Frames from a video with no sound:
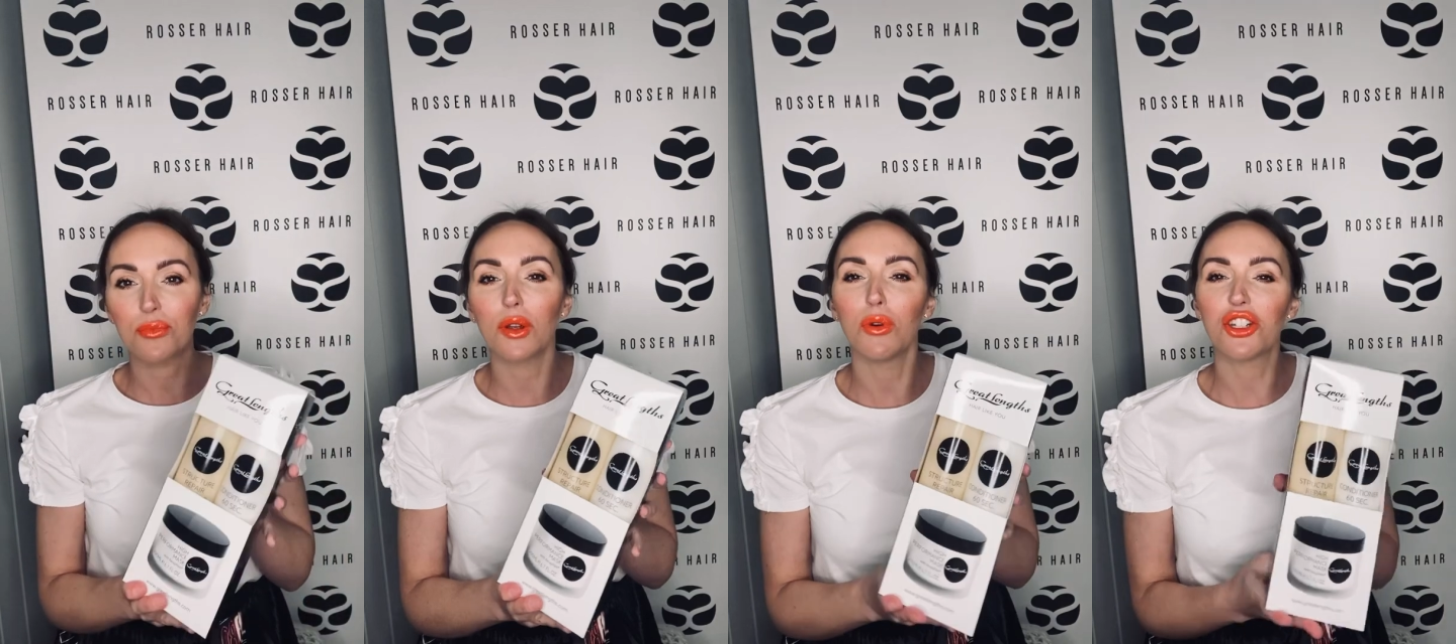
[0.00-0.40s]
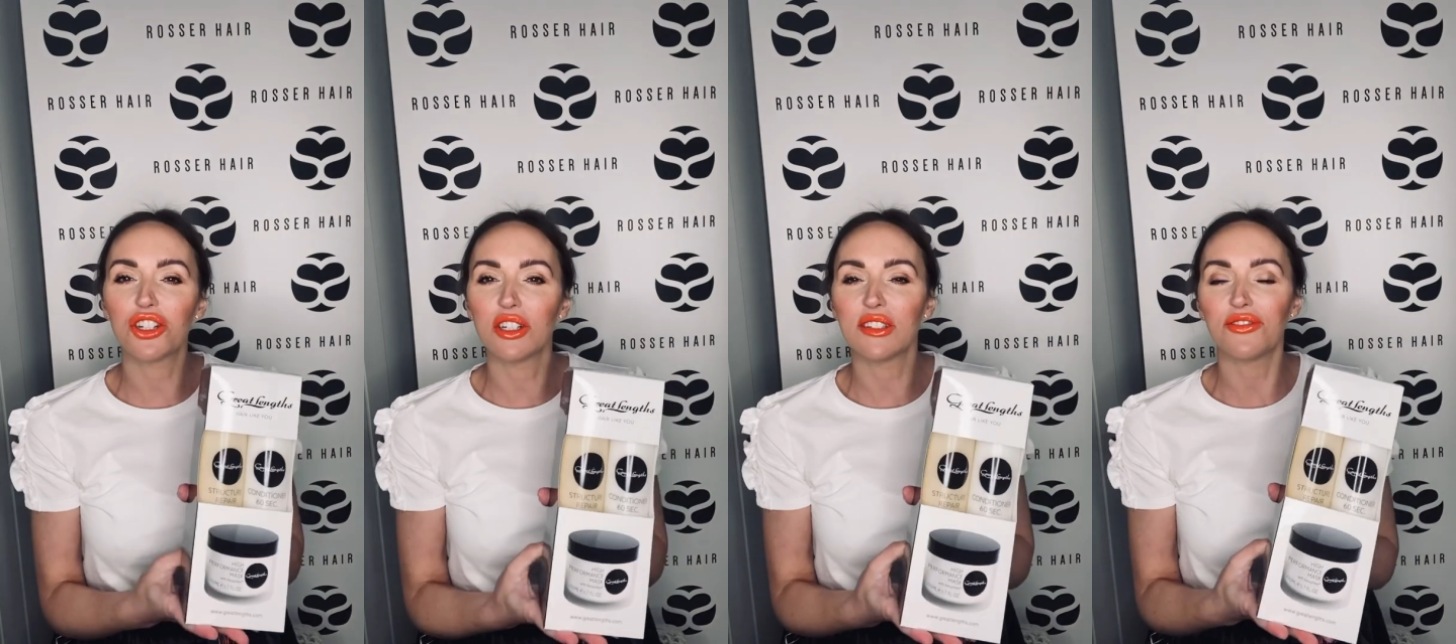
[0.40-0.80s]
which
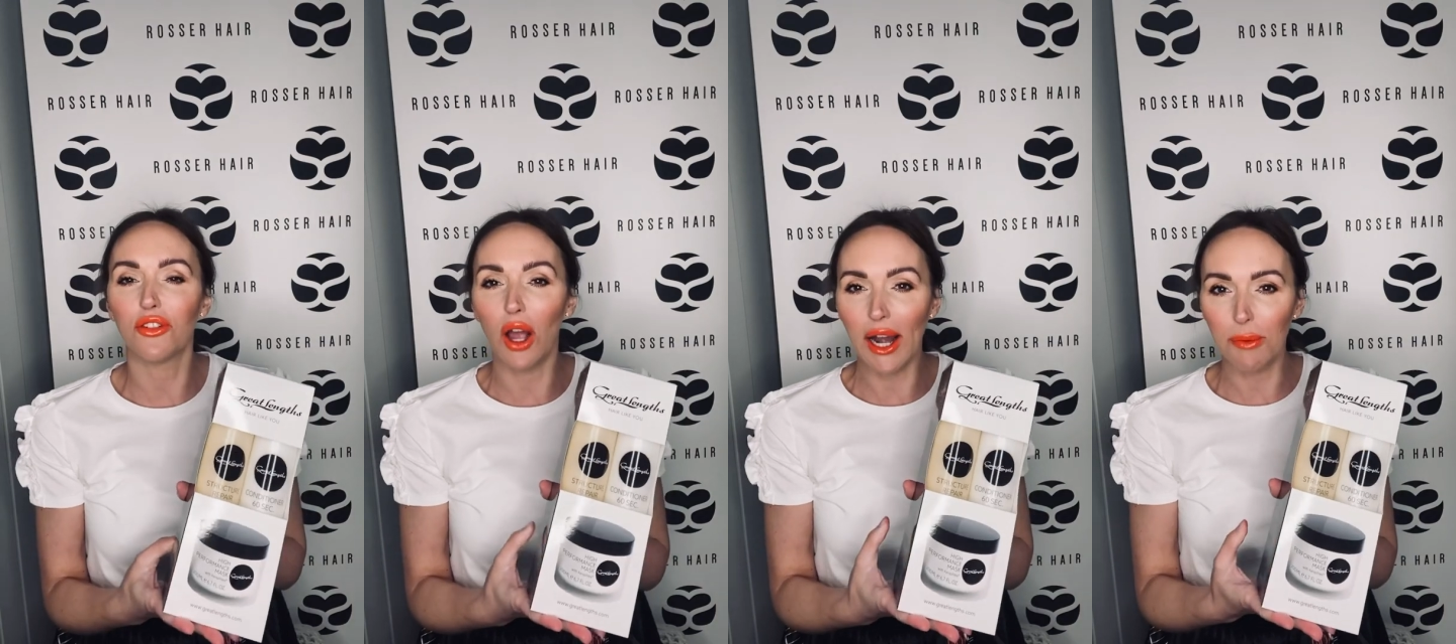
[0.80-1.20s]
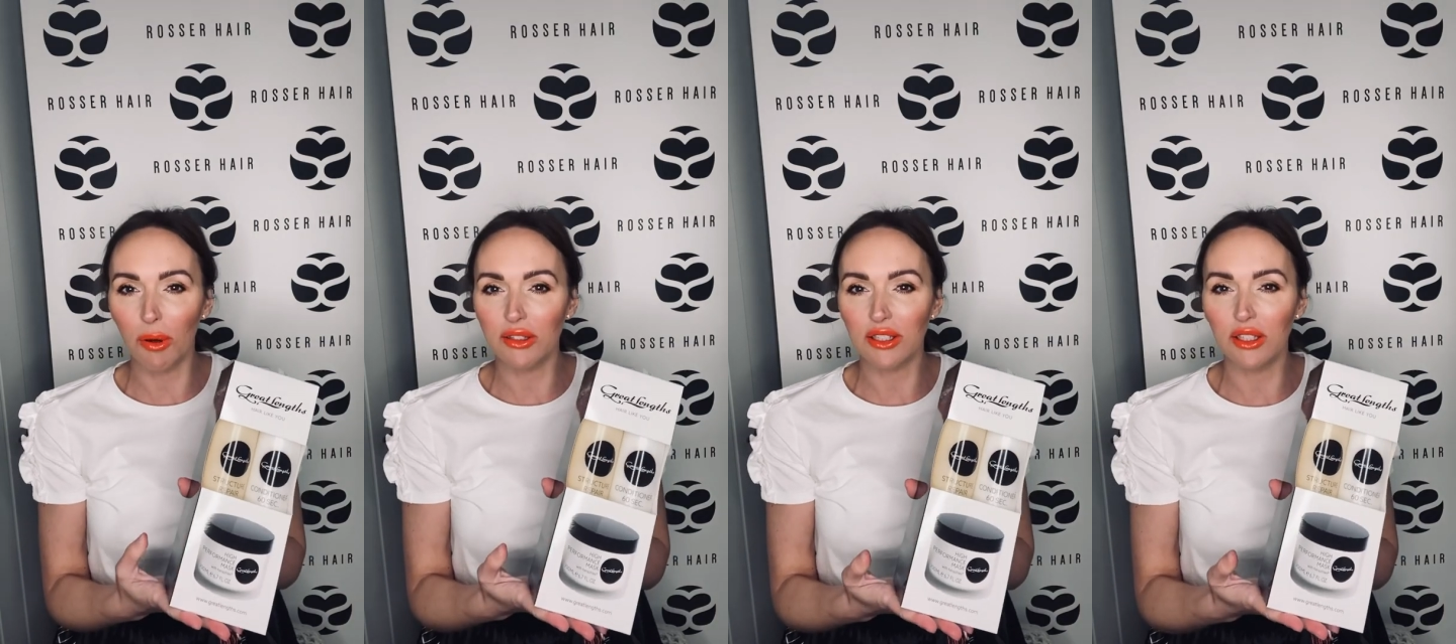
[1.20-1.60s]
is for
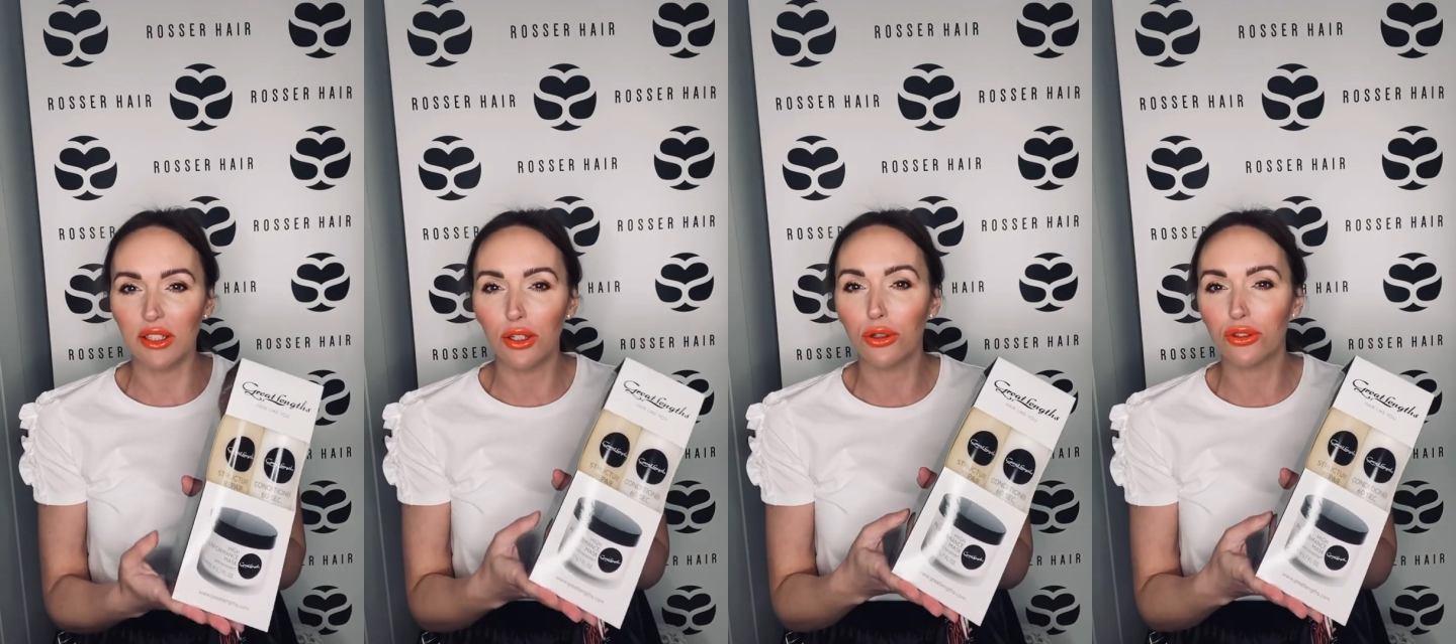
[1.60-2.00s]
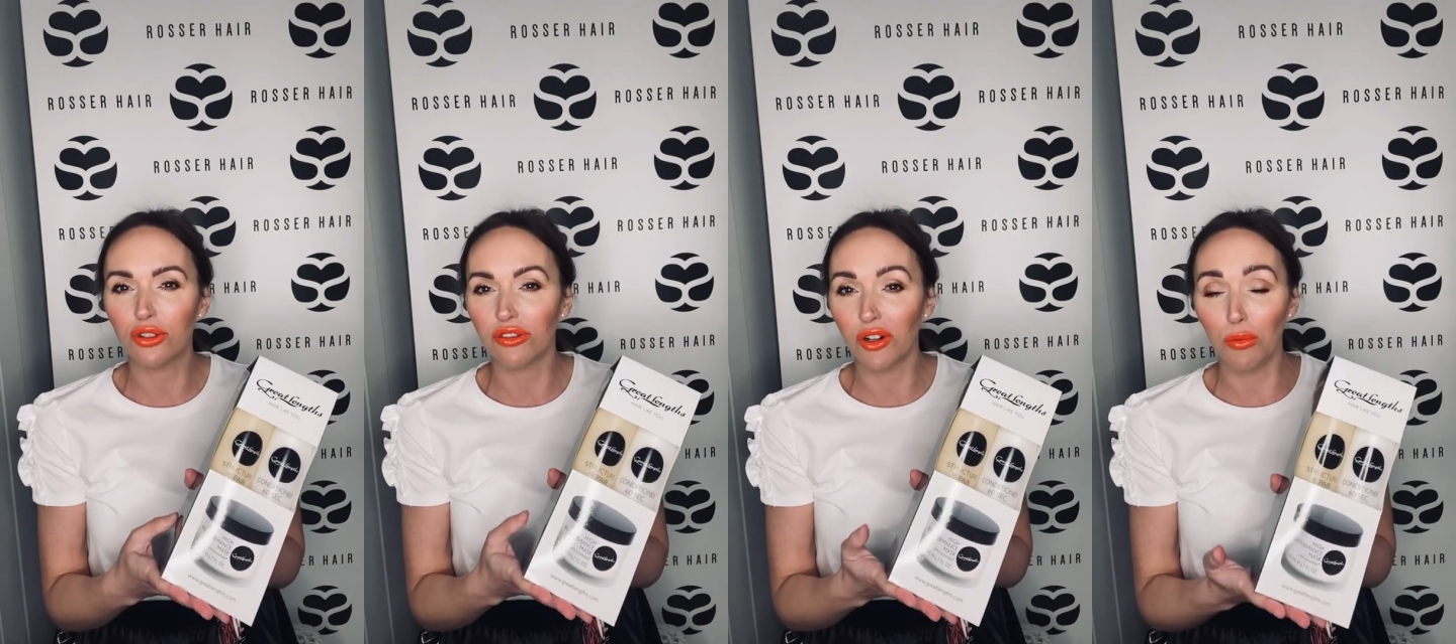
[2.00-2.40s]
anybody who's
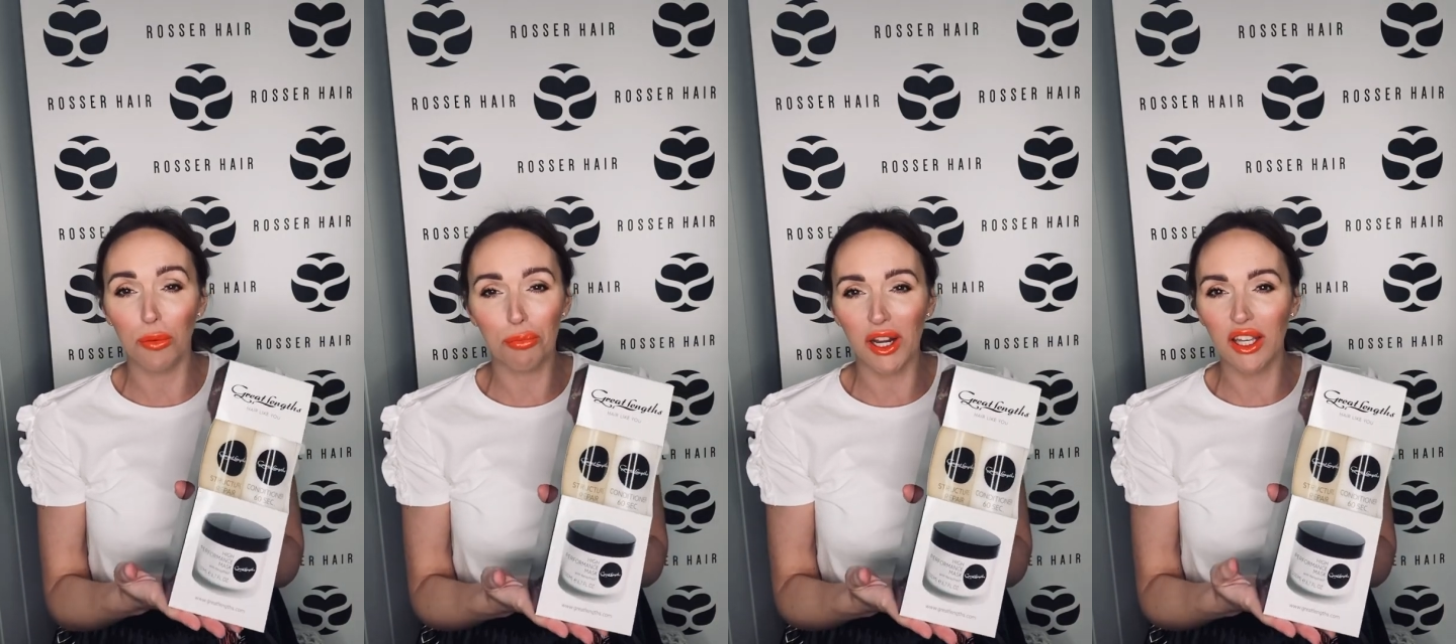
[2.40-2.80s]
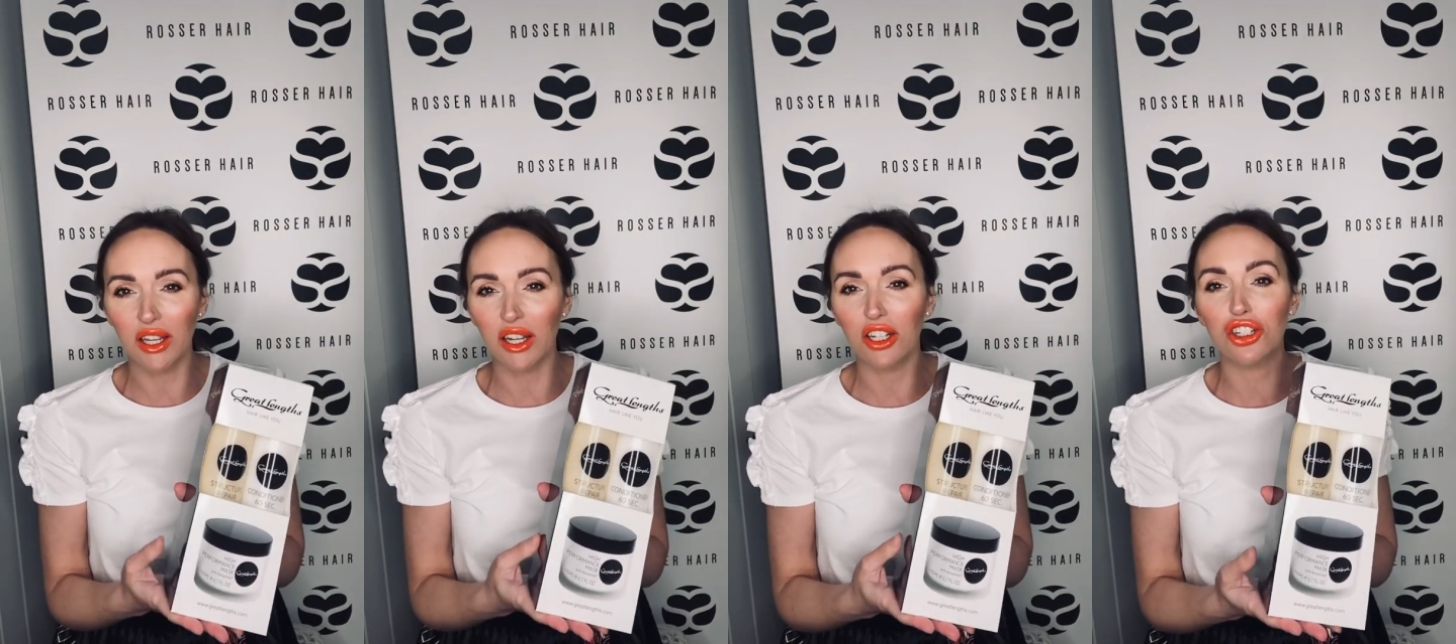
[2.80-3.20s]
suffering with
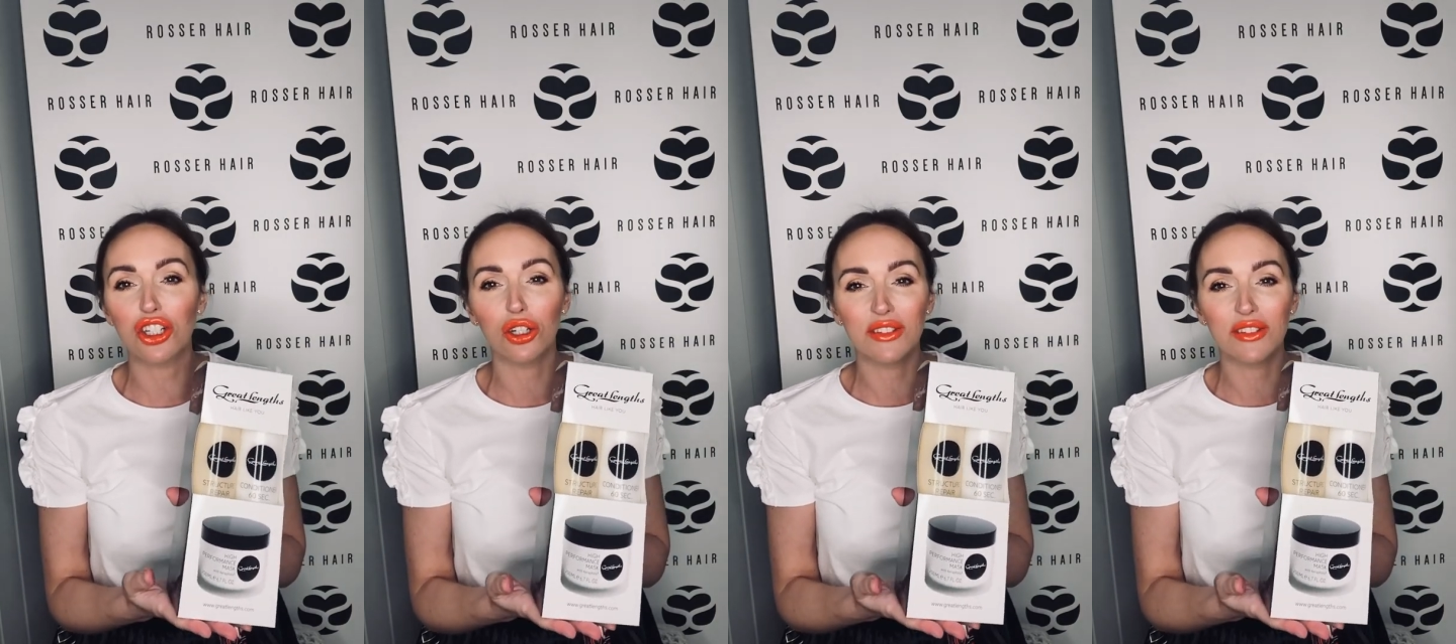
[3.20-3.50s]
breakage,